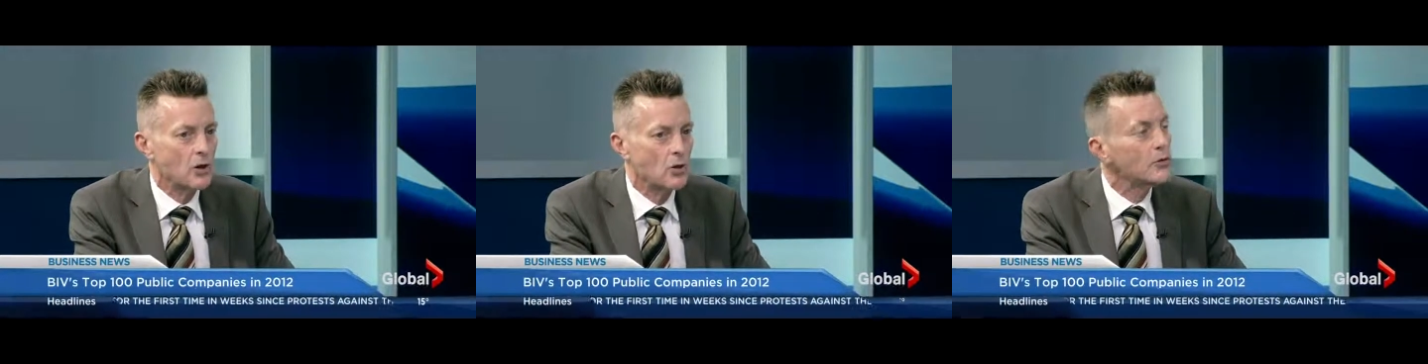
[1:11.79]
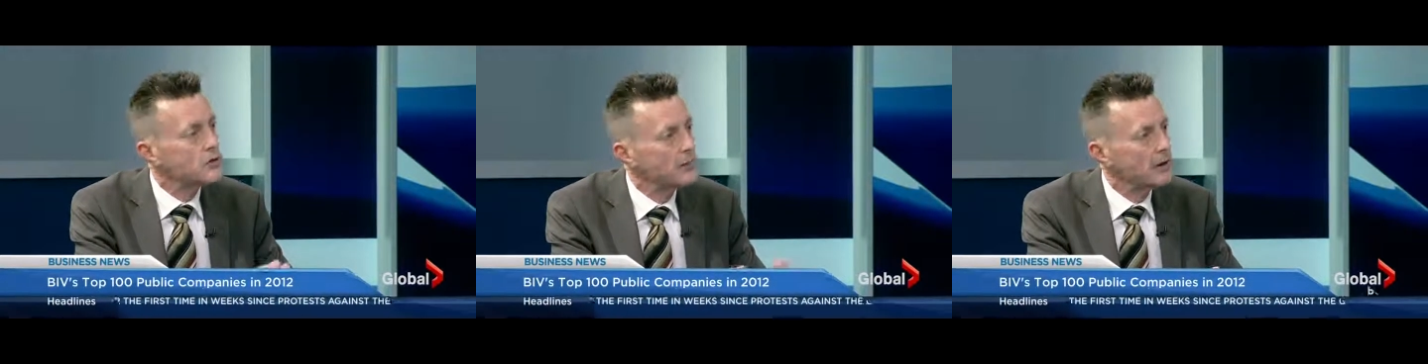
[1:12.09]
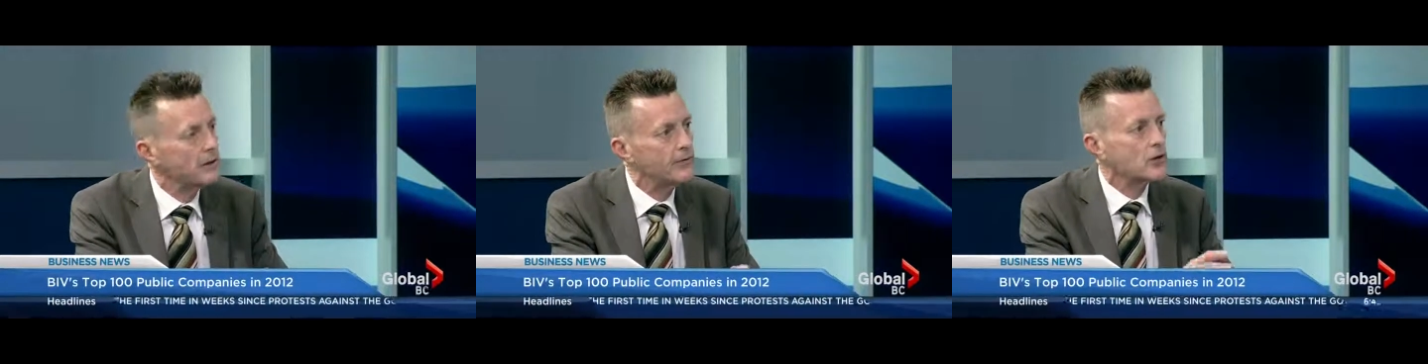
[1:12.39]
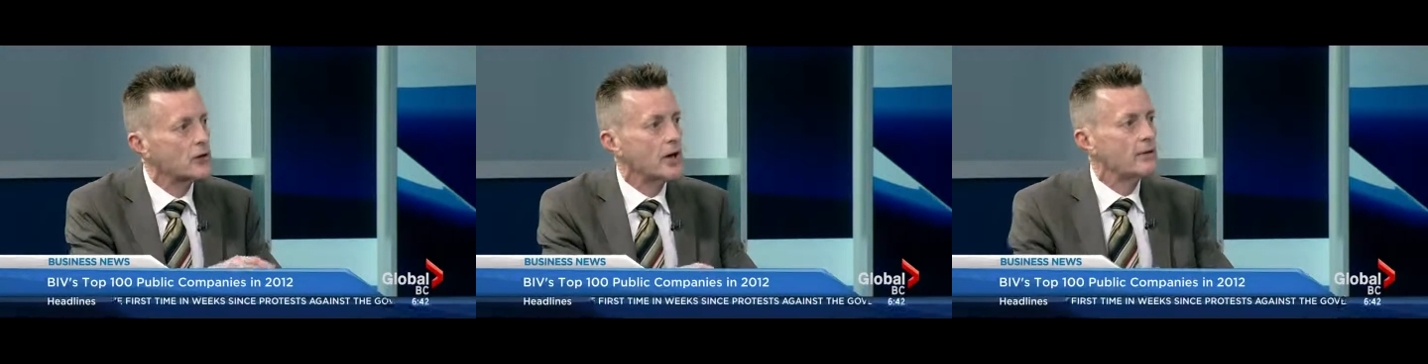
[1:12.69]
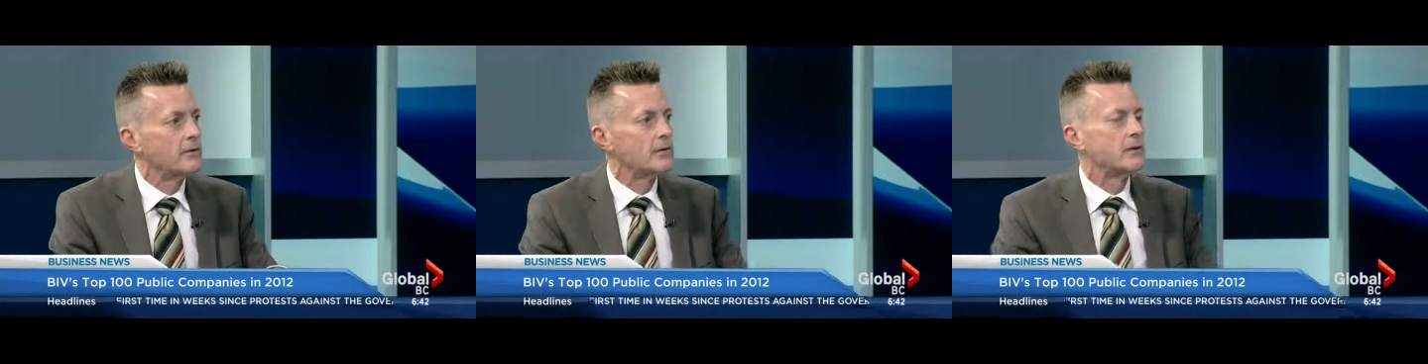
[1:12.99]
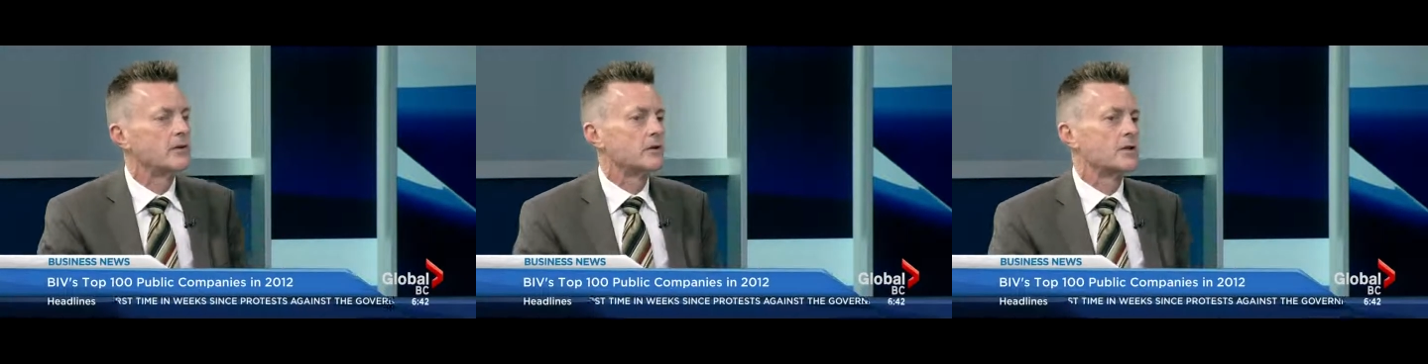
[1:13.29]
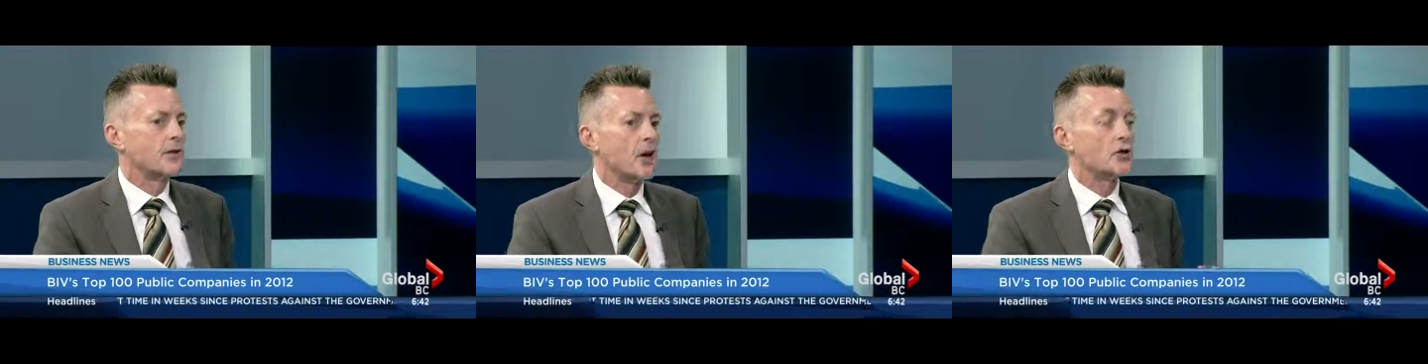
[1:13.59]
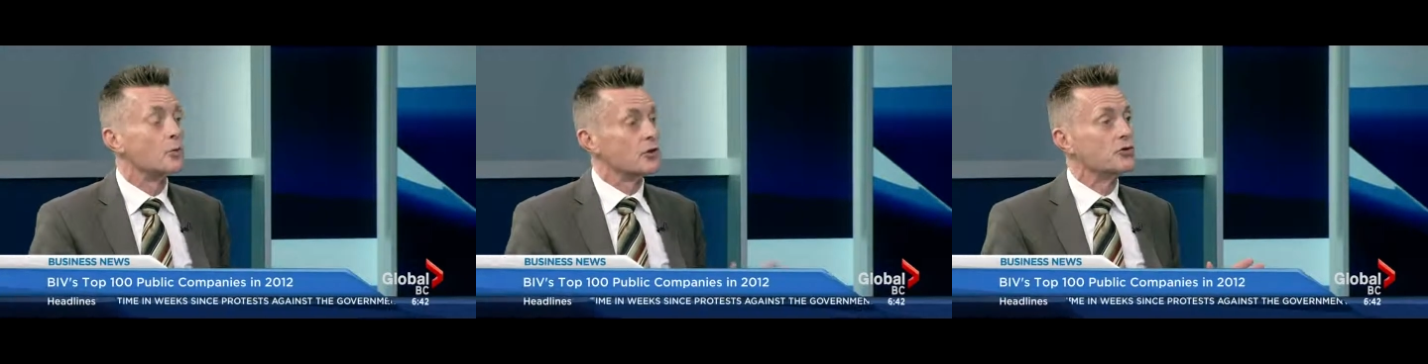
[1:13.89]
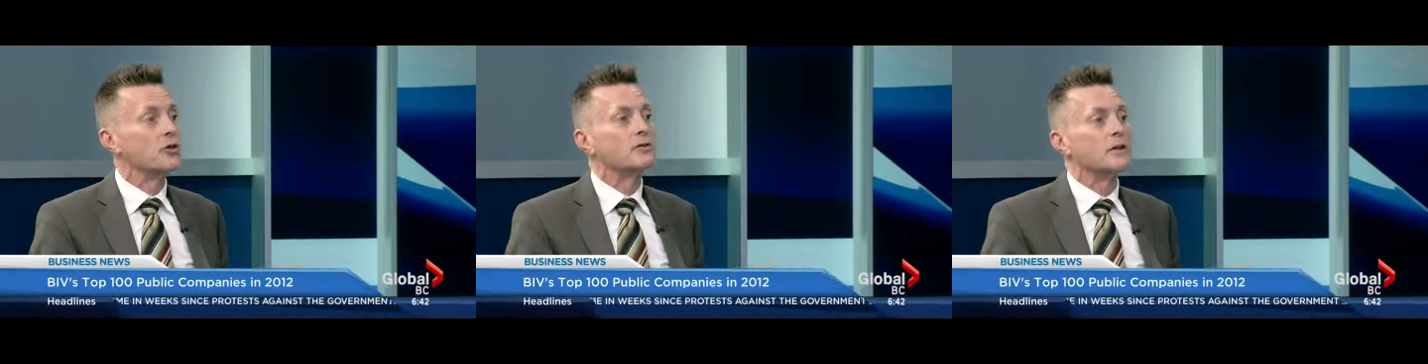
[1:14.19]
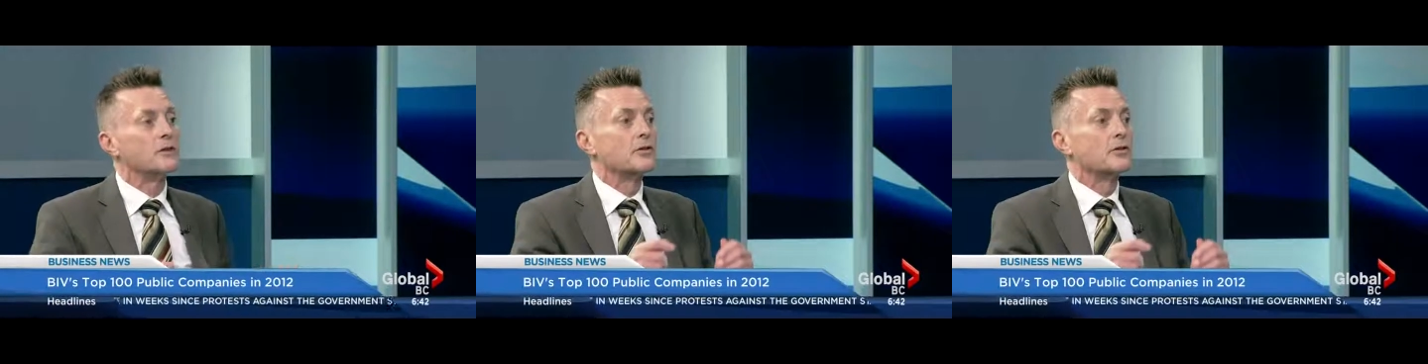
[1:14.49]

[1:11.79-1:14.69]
So there's a bit of diversification, which is a good thing.